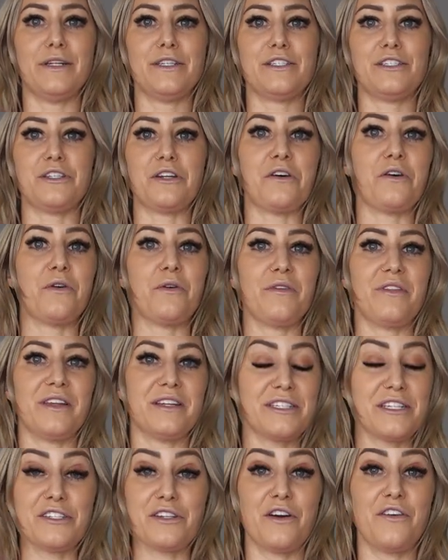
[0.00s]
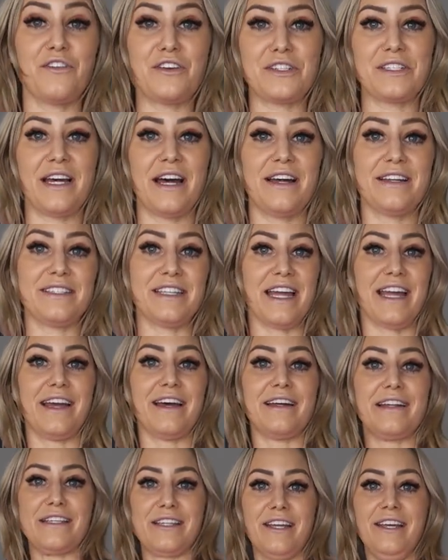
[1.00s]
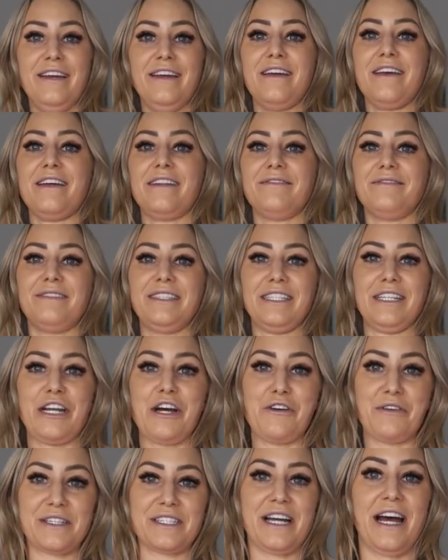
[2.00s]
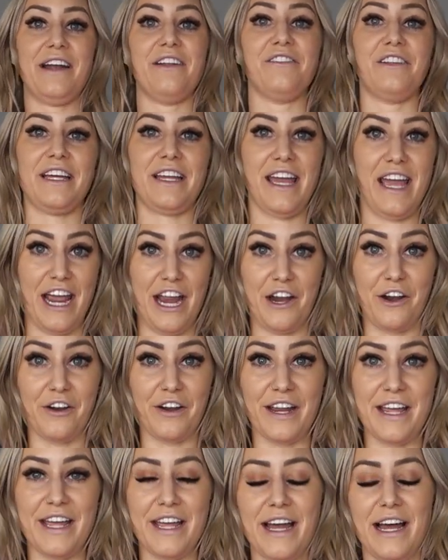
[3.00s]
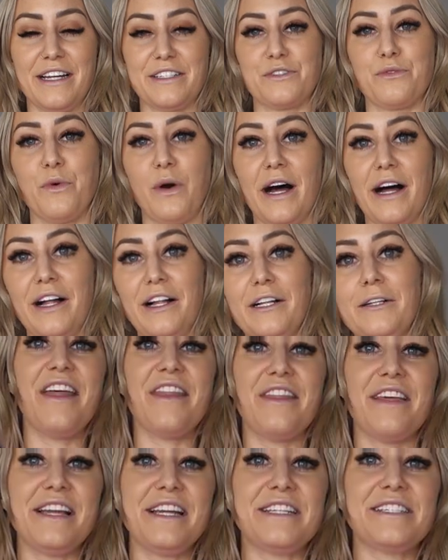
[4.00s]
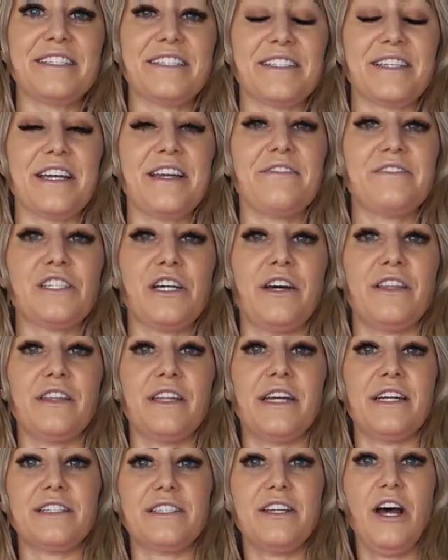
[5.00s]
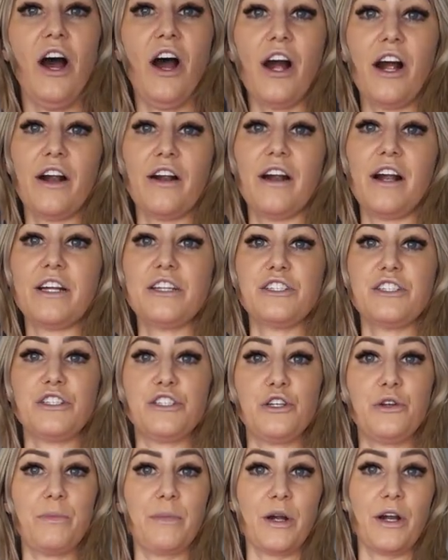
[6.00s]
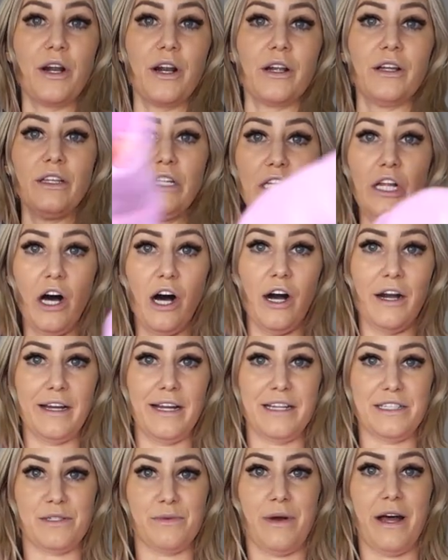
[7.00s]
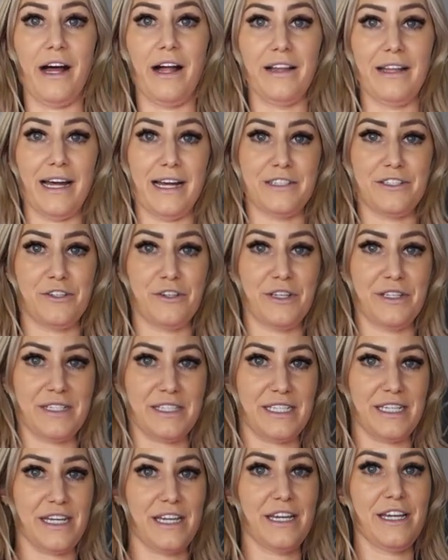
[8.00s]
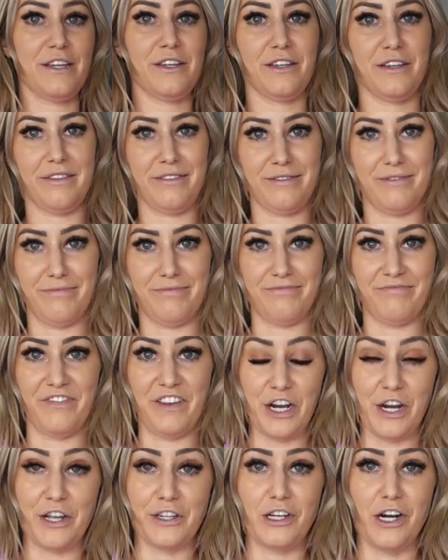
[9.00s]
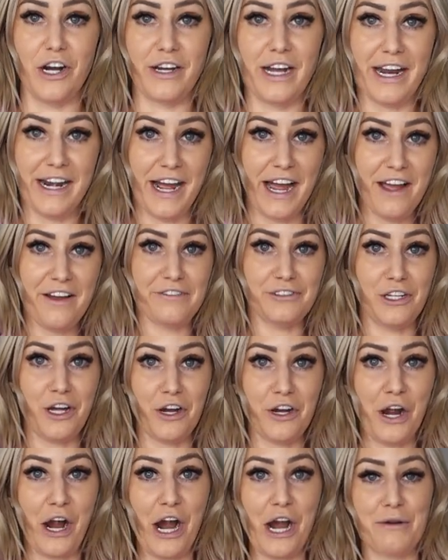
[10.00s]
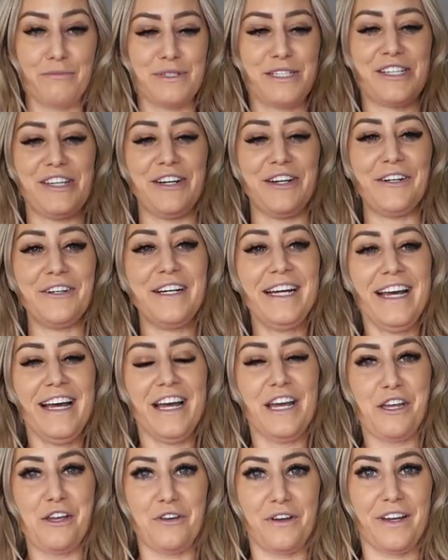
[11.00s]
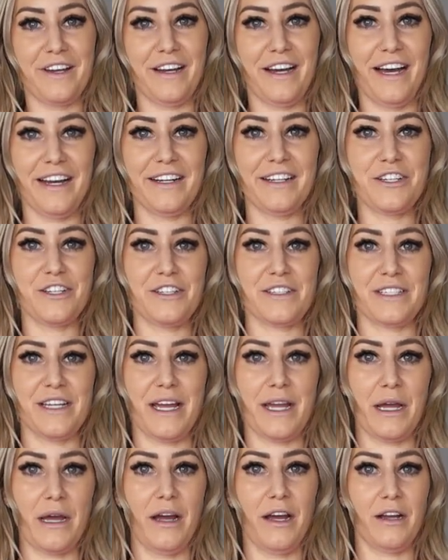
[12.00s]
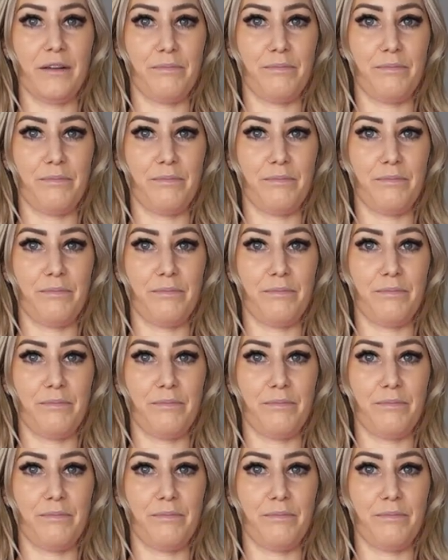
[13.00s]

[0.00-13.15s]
So this is oversized and it, you know, it's kind of like airy as well. The sleeves on this are super long as well, as you can see. Very long, and I have long arms, so you can kind of just like